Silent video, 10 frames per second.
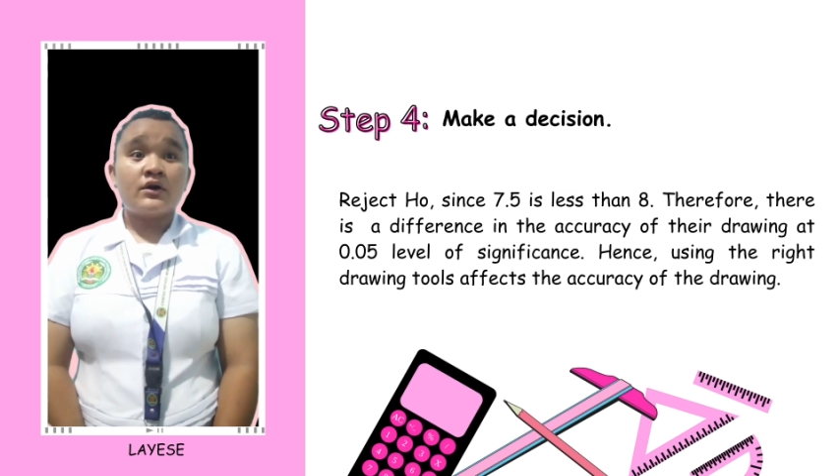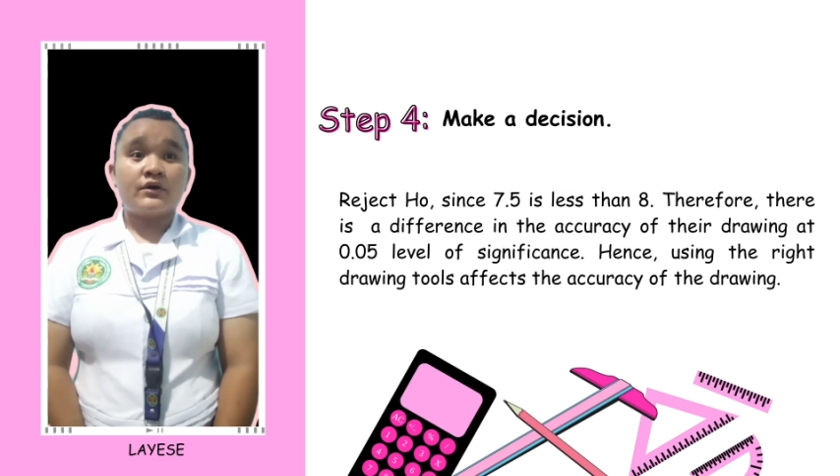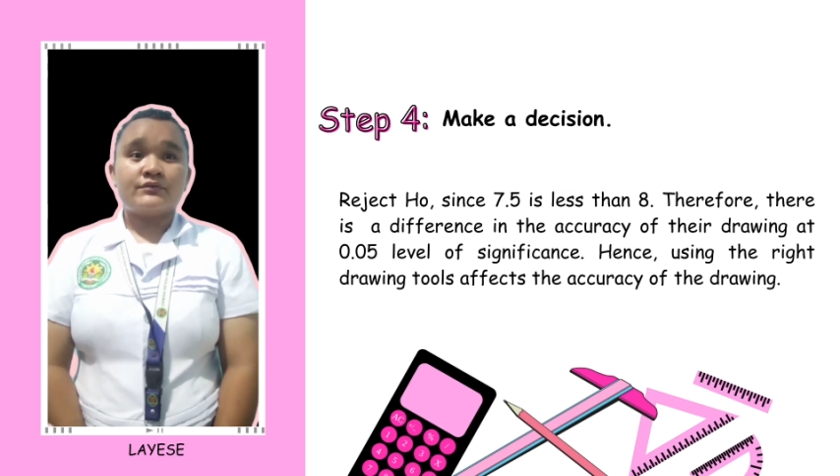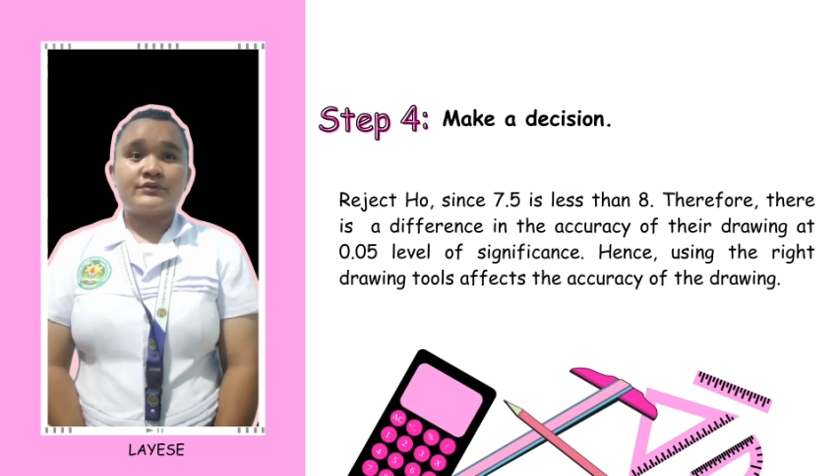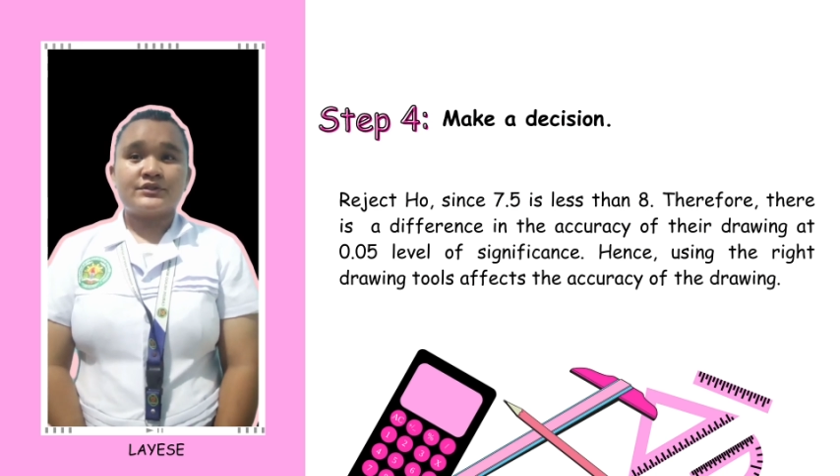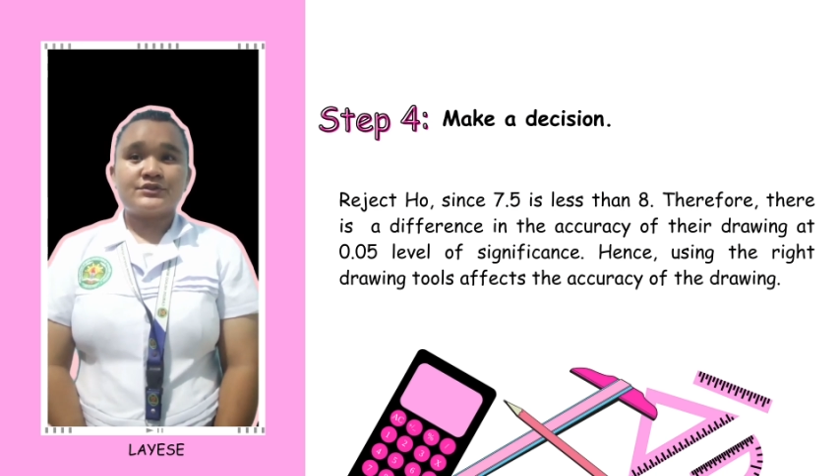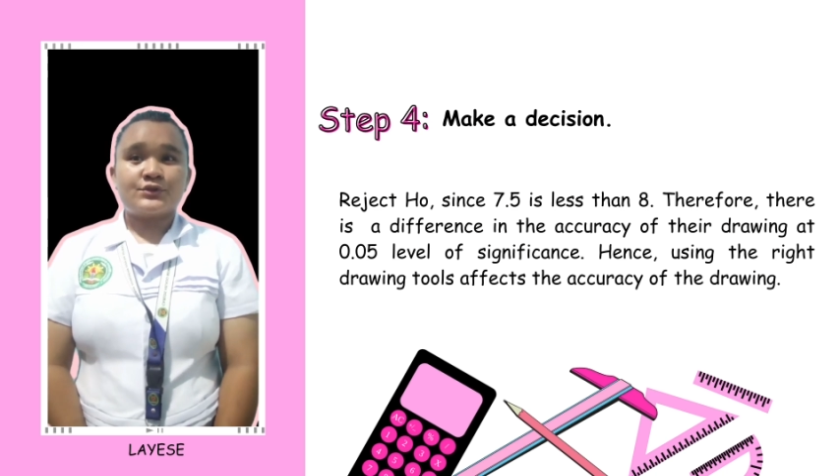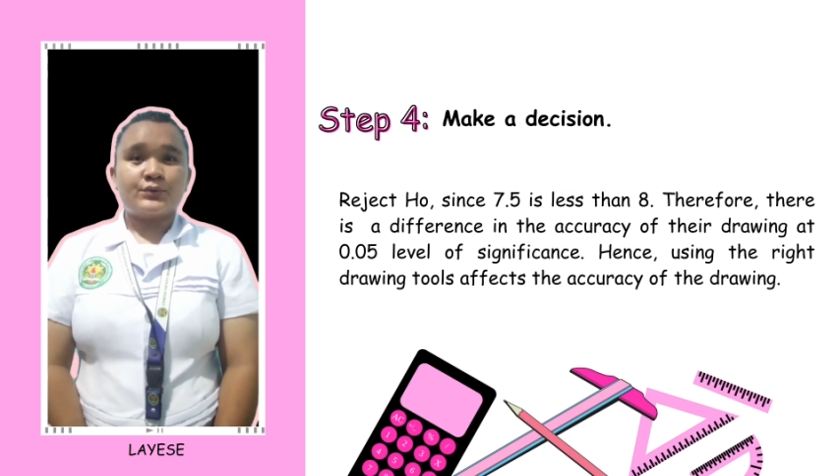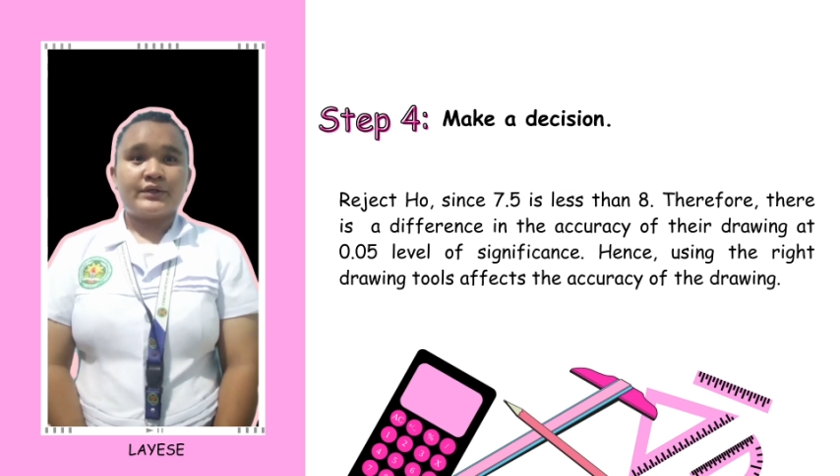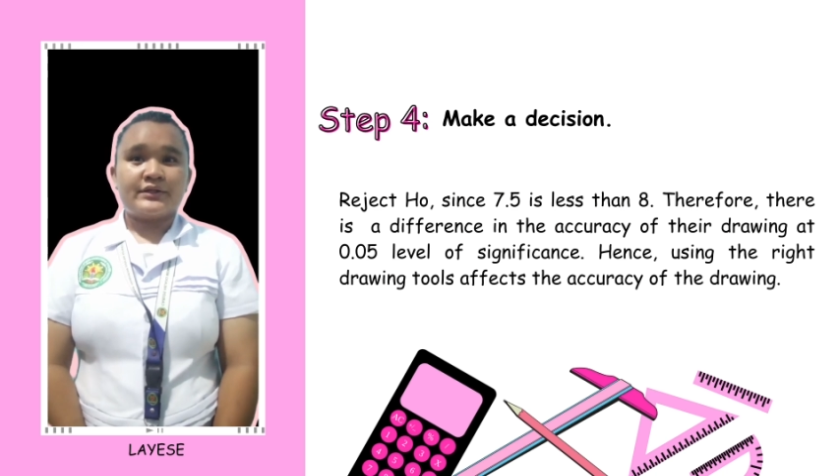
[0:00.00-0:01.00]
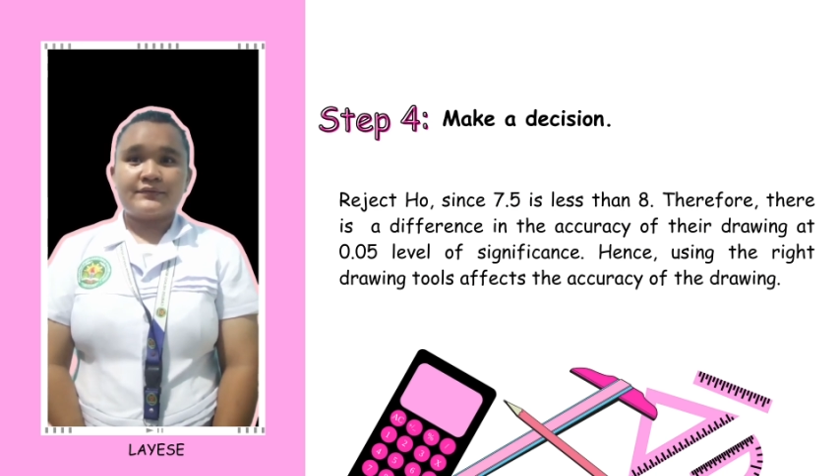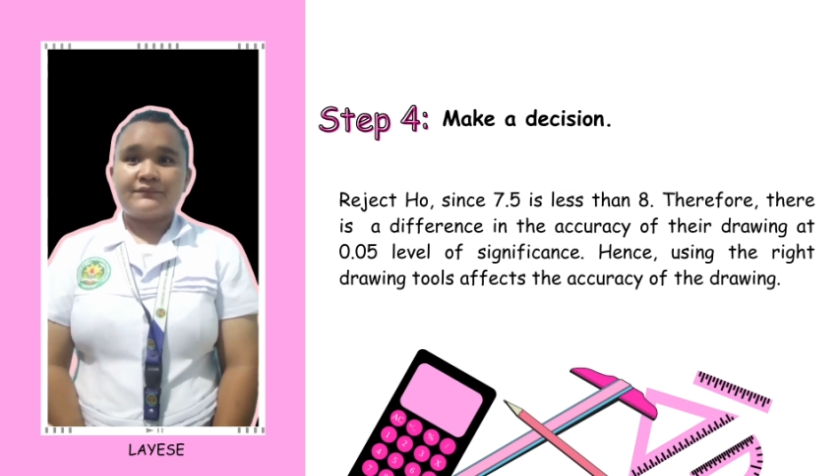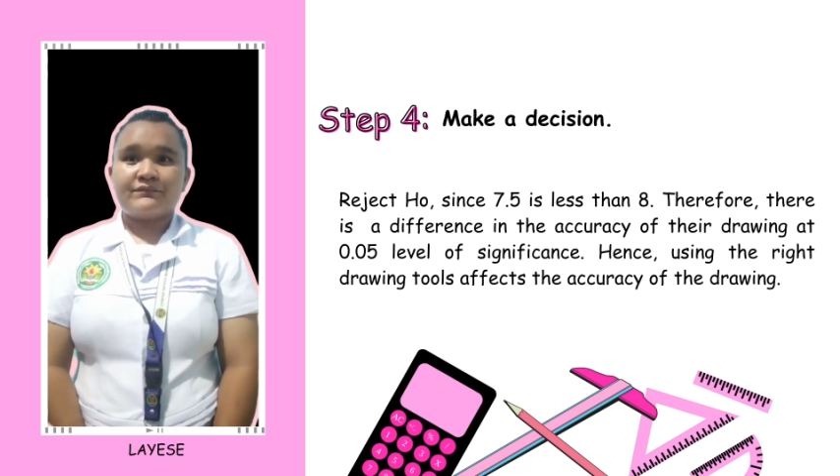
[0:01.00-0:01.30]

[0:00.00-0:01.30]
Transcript: of their drawing